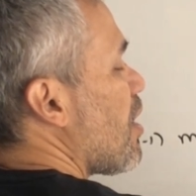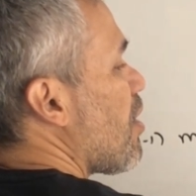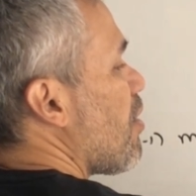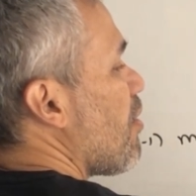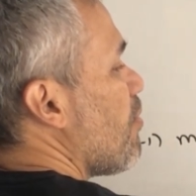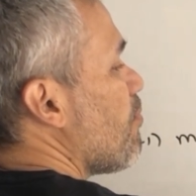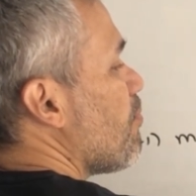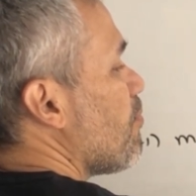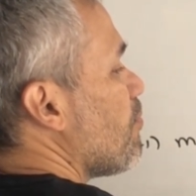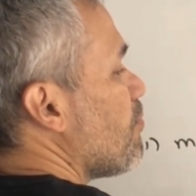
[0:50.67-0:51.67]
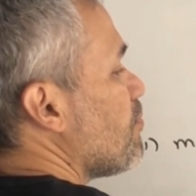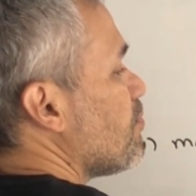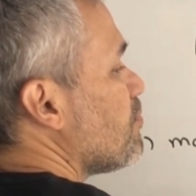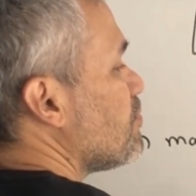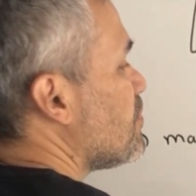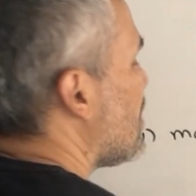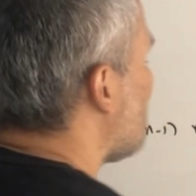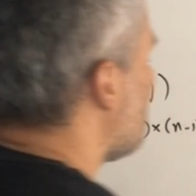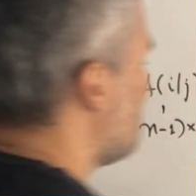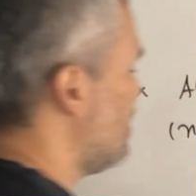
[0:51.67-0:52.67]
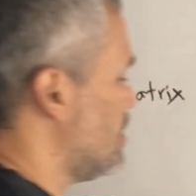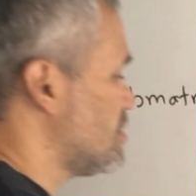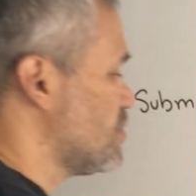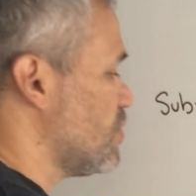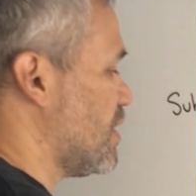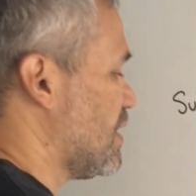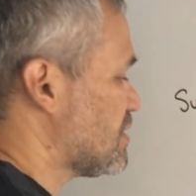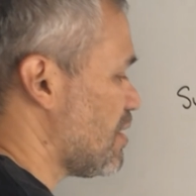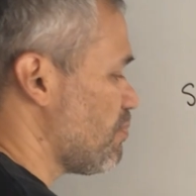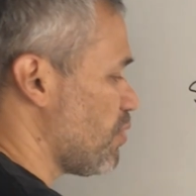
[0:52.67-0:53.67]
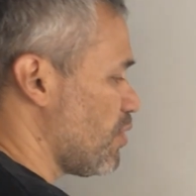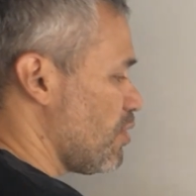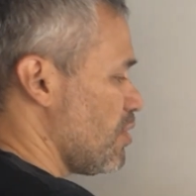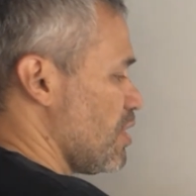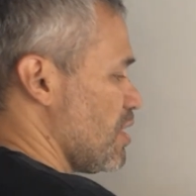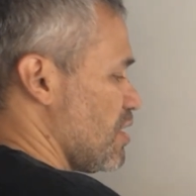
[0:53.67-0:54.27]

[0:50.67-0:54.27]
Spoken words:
column. Let's do an example.